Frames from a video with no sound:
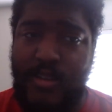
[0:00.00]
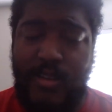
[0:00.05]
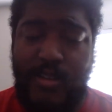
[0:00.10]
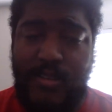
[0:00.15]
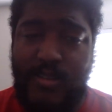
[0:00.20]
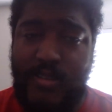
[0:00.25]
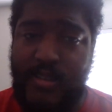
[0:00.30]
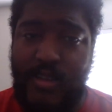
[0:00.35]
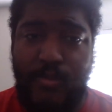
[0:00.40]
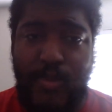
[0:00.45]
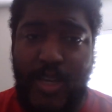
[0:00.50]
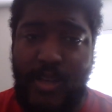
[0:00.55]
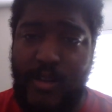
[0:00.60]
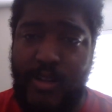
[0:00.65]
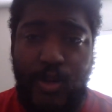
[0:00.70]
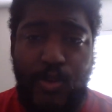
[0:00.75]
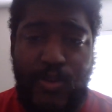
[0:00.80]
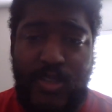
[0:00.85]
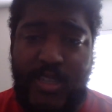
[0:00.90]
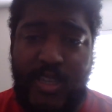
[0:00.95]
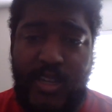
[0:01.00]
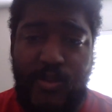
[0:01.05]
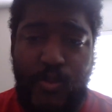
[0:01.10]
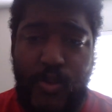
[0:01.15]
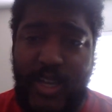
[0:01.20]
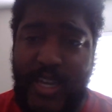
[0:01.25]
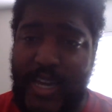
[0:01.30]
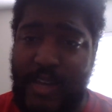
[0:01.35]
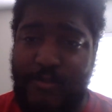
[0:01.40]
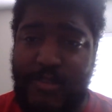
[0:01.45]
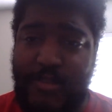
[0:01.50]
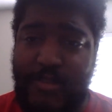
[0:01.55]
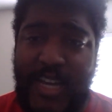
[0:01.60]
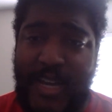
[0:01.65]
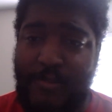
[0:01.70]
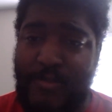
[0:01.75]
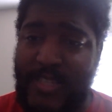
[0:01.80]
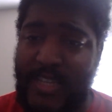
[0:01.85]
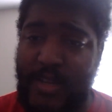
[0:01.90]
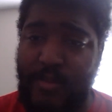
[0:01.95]
it's going to be a doozy. We have
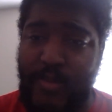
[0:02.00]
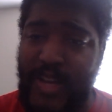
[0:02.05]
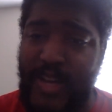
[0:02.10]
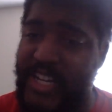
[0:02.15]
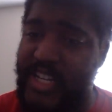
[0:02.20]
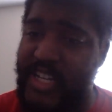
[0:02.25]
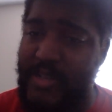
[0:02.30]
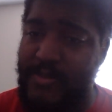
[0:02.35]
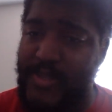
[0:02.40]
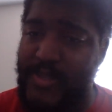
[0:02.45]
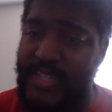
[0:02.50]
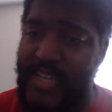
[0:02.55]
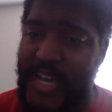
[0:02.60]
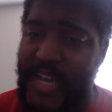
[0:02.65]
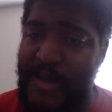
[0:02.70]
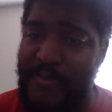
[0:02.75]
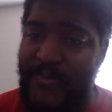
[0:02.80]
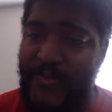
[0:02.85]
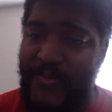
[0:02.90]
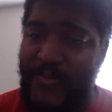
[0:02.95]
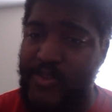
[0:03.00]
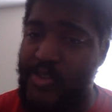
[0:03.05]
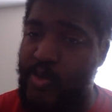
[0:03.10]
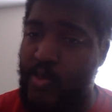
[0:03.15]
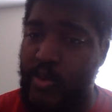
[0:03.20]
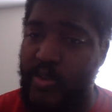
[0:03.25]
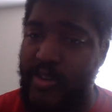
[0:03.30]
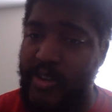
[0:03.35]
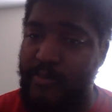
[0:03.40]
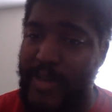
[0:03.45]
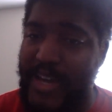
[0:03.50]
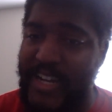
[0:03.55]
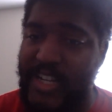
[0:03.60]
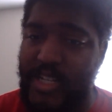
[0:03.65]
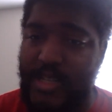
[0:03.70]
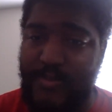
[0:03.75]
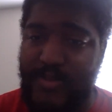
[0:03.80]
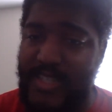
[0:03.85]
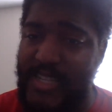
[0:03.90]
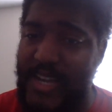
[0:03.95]
top 10 matchups, top 20
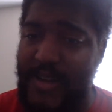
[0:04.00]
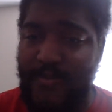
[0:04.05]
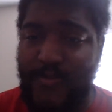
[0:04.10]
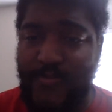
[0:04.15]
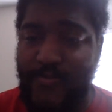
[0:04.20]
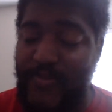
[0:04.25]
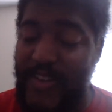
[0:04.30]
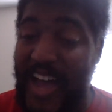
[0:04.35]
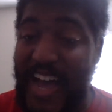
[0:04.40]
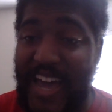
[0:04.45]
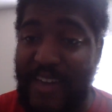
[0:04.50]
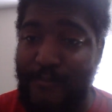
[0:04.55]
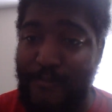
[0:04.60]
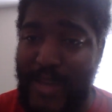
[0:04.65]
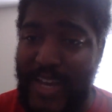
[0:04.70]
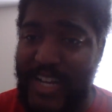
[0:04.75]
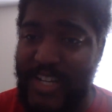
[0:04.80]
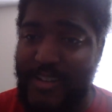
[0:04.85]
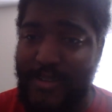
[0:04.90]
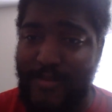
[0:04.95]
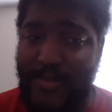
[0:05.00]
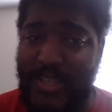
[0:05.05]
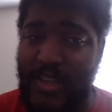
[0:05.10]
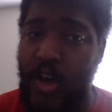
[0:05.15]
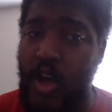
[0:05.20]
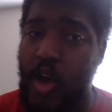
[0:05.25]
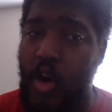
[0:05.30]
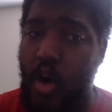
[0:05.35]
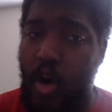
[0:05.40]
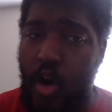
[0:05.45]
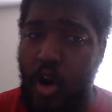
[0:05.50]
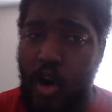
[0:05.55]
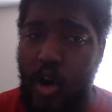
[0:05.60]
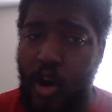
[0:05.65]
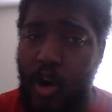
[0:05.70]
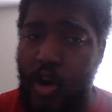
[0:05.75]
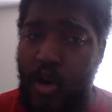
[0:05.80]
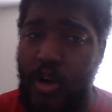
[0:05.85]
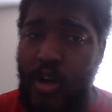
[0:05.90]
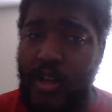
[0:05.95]
matchups, top five matchups
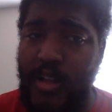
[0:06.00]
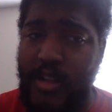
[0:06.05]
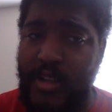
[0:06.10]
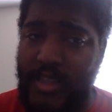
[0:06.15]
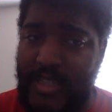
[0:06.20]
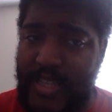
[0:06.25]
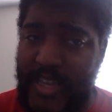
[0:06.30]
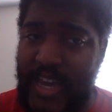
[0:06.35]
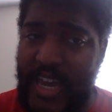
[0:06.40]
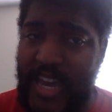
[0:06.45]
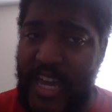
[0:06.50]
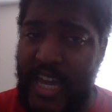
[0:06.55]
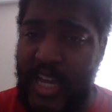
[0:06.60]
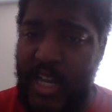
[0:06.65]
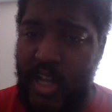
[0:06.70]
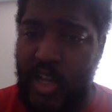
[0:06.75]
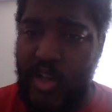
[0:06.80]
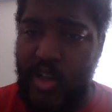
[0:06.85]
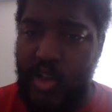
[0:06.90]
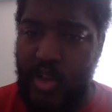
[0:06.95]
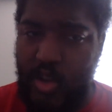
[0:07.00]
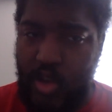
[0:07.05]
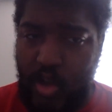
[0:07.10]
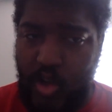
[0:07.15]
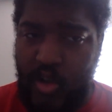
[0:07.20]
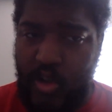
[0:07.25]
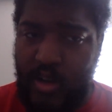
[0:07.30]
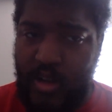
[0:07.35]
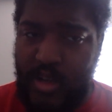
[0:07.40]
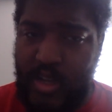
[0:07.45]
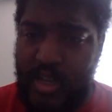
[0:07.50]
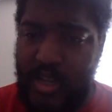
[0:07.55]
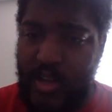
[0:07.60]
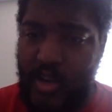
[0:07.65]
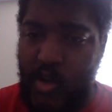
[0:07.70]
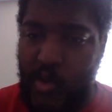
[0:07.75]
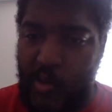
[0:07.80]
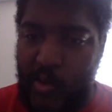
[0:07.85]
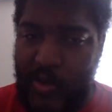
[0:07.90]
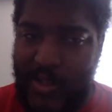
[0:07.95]
all day long
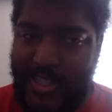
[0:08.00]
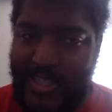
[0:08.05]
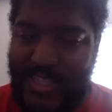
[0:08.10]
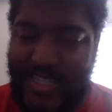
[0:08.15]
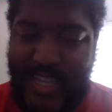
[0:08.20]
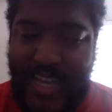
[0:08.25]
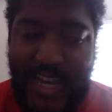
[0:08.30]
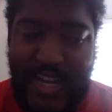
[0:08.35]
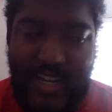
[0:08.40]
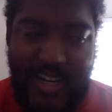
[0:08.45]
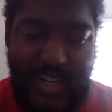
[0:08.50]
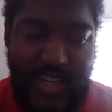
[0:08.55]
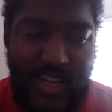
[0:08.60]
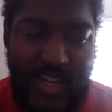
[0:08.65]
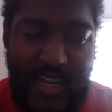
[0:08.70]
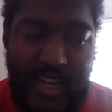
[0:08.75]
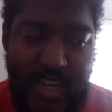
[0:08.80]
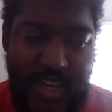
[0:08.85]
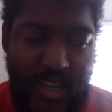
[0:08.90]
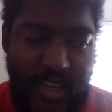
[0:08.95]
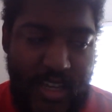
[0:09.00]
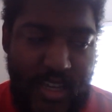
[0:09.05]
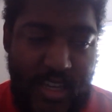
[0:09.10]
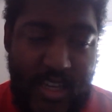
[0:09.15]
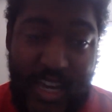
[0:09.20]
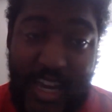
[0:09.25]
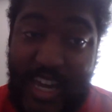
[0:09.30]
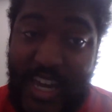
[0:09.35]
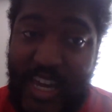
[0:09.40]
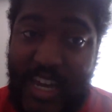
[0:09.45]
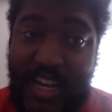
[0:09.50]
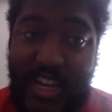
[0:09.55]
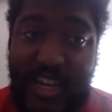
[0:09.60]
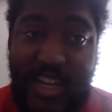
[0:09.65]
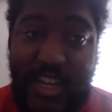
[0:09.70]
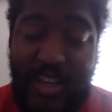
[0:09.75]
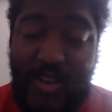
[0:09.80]
on Saturday. Can